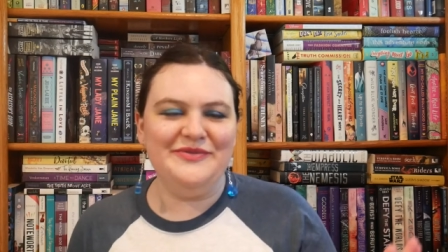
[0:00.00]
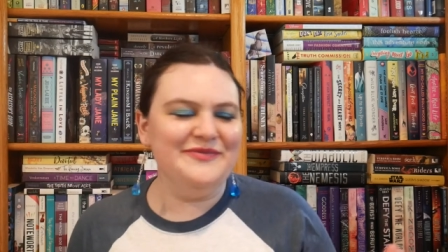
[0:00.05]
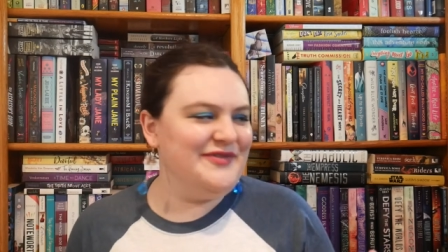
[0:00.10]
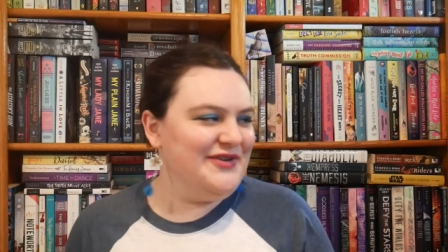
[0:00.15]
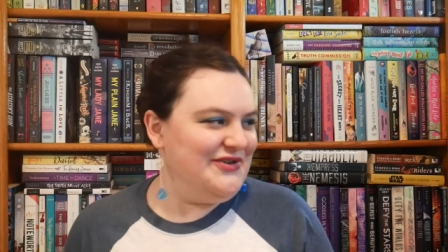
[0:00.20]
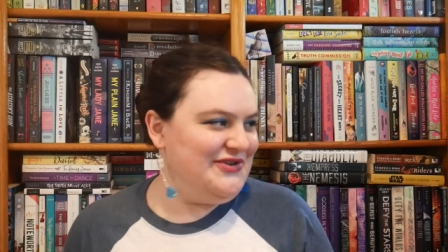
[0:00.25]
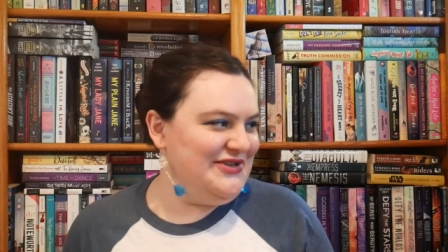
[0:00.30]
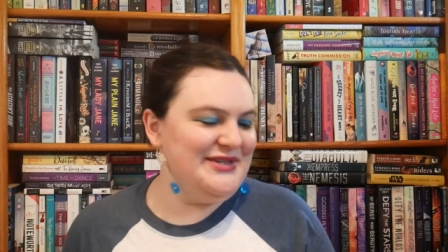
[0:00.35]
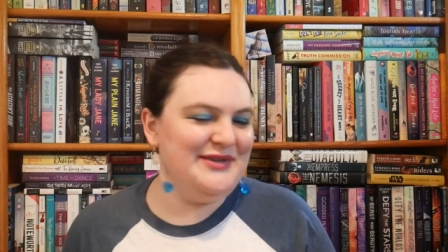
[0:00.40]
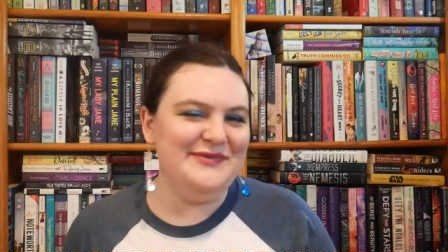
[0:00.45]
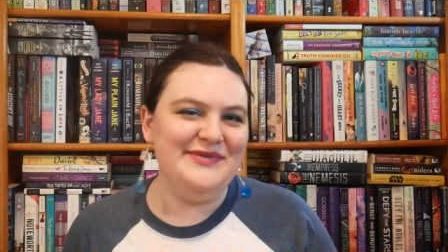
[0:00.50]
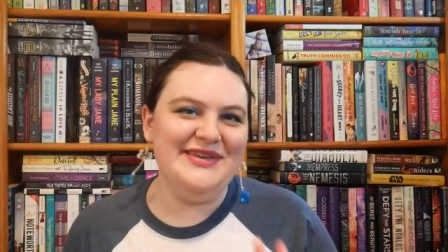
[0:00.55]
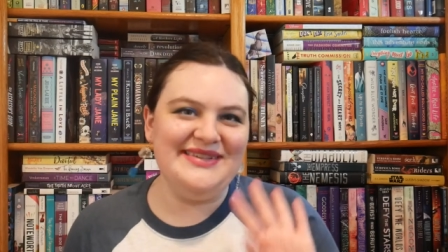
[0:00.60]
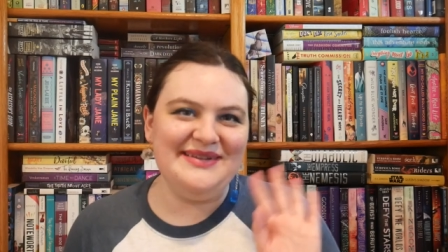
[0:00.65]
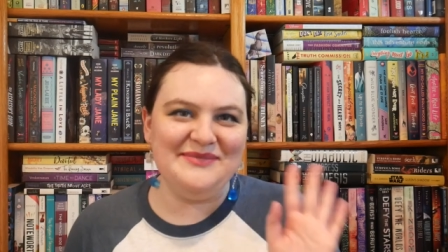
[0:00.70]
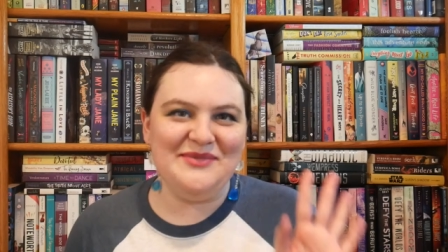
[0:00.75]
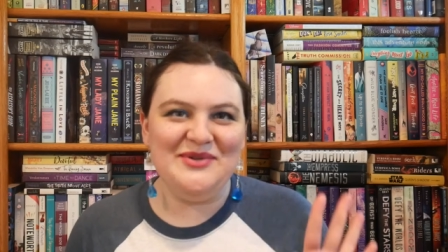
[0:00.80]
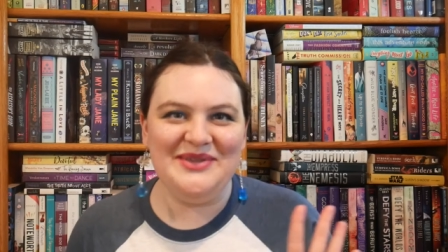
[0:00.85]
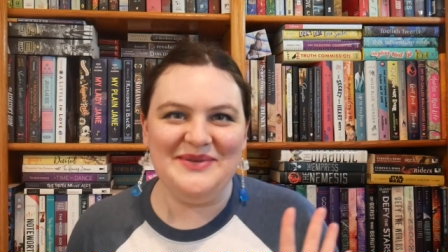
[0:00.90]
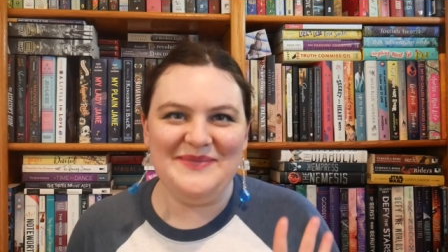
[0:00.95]
versions of these,
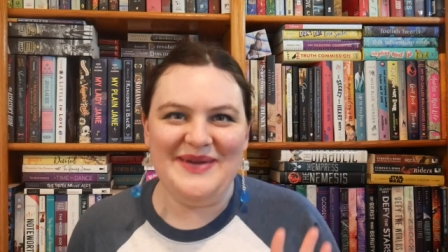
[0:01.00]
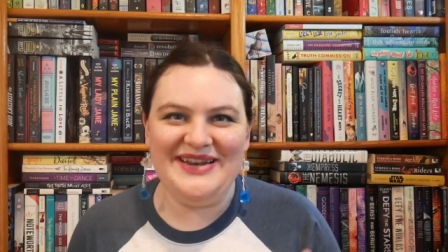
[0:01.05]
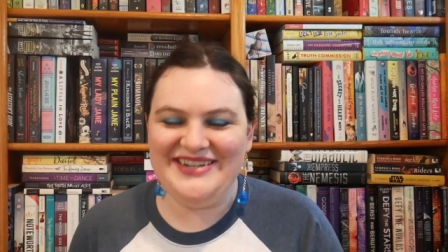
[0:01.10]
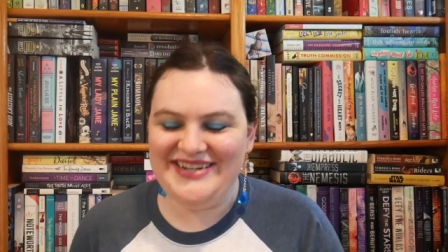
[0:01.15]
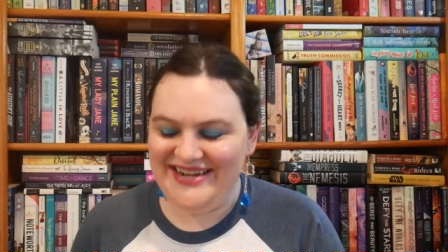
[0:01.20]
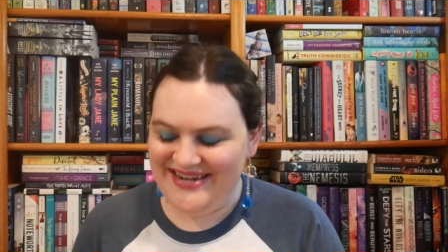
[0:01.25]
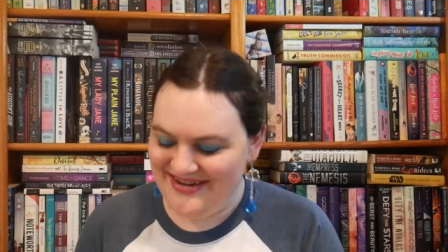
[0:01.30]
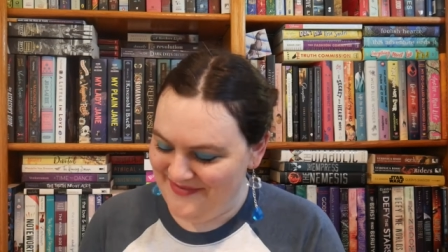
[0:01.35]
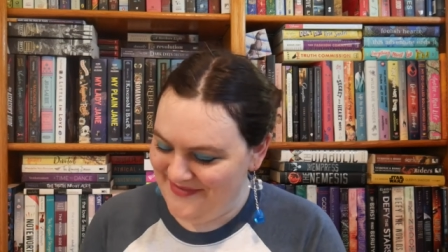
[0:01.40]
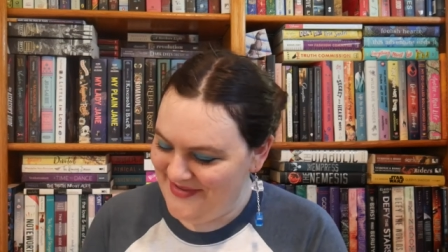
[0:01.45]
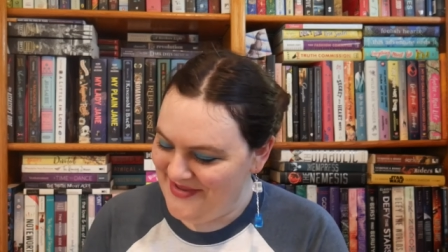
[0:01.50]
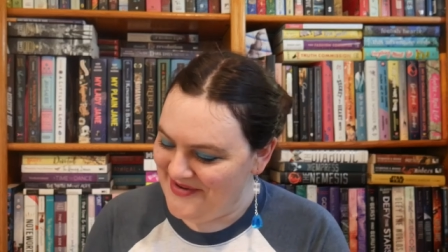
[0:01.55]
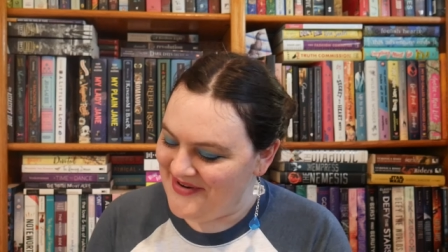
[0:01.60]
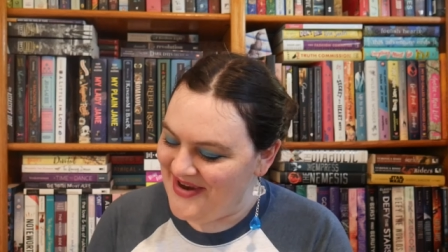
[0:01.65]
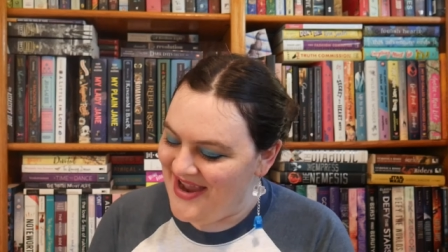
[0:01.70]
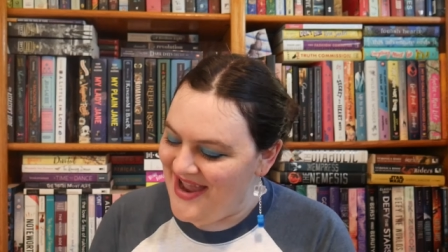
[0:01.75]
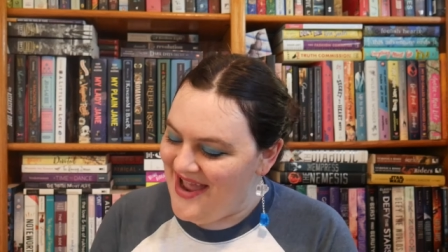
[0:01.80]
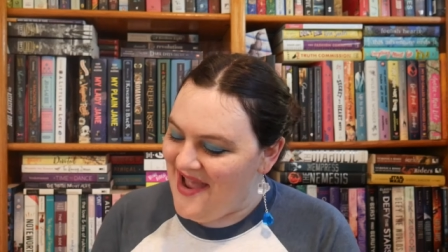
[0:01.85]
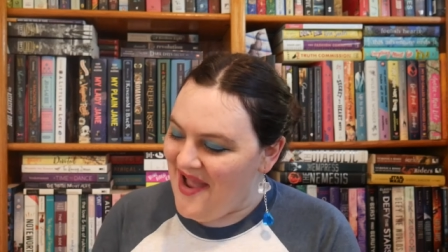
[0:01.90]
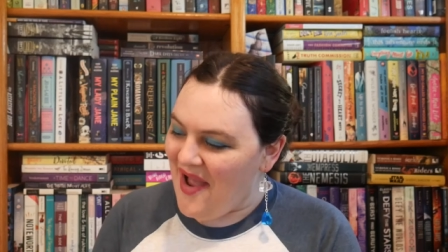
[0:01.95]
I'm only mentioning a few.
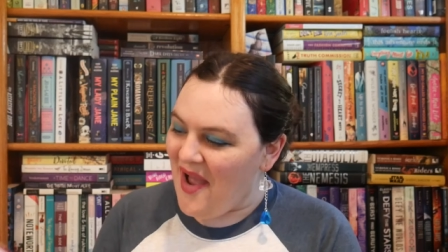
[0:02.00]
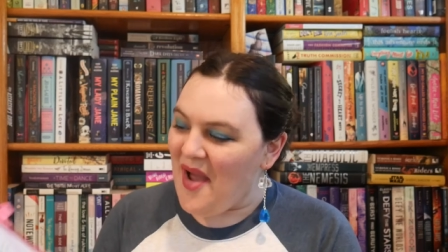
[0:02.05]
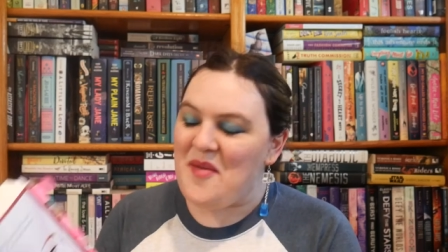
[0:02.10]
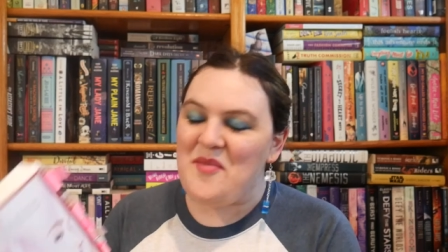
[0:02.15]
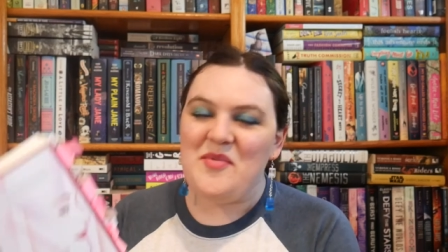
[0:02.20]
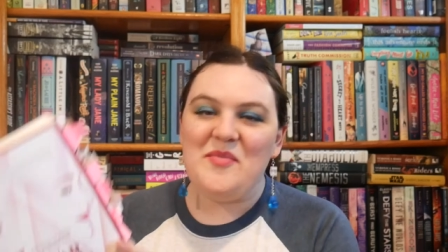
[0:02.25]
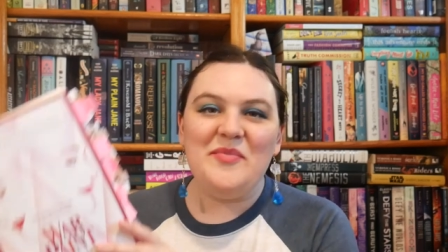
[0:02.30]
Um,